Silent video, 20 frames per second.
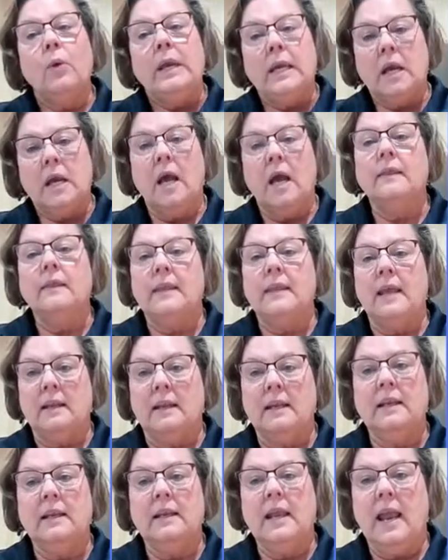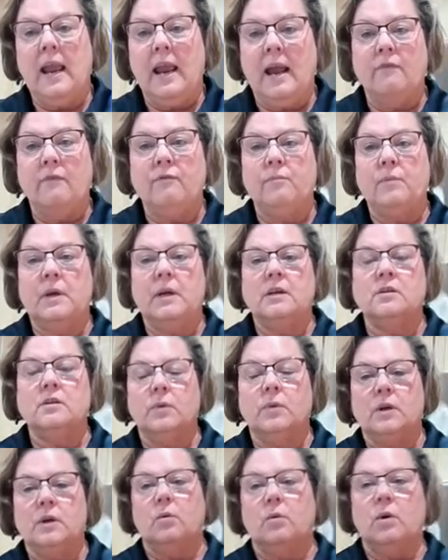Now we cut that in half because
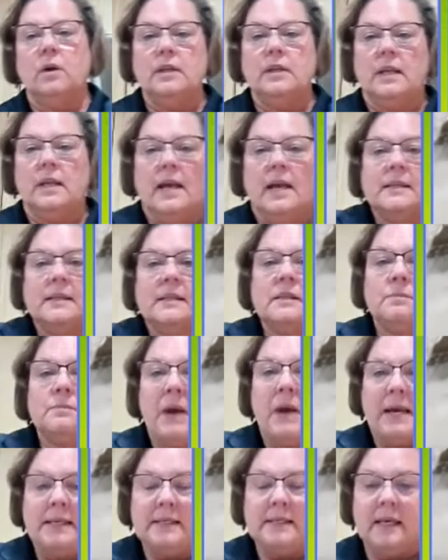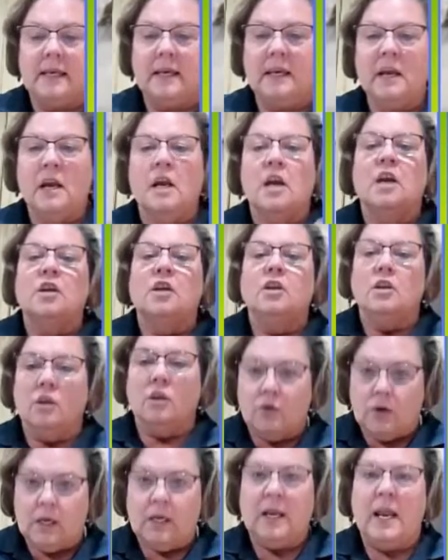we don't want it as spicy.
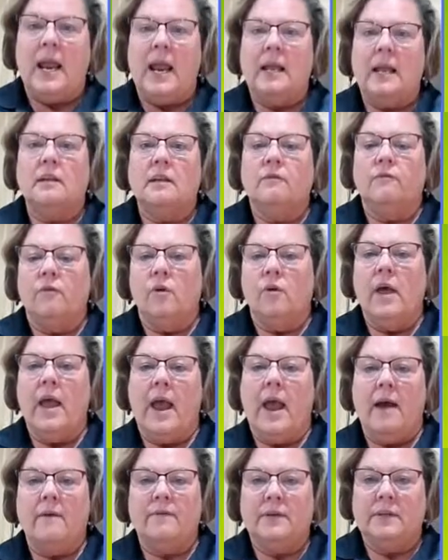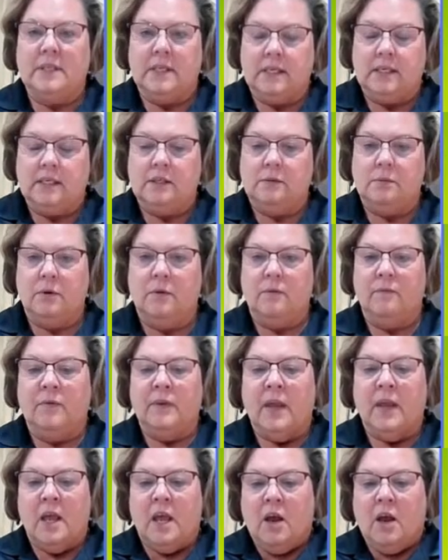You can add the full half a teaspoon.